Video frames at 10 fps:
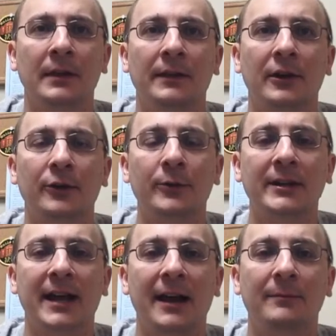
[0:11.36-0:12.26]
There are
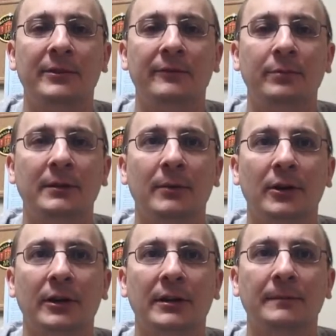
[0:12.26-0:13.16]
three types of plea
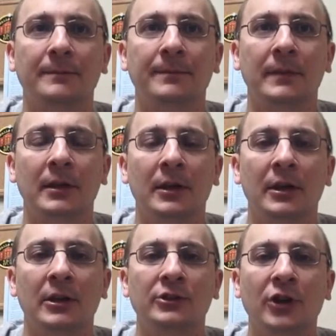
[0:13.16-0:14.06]
bargaining.
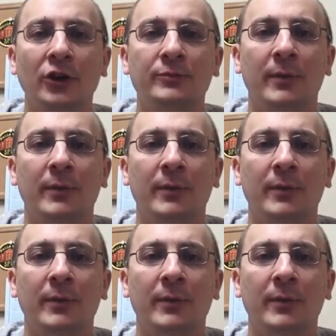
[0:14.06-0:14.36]
Charge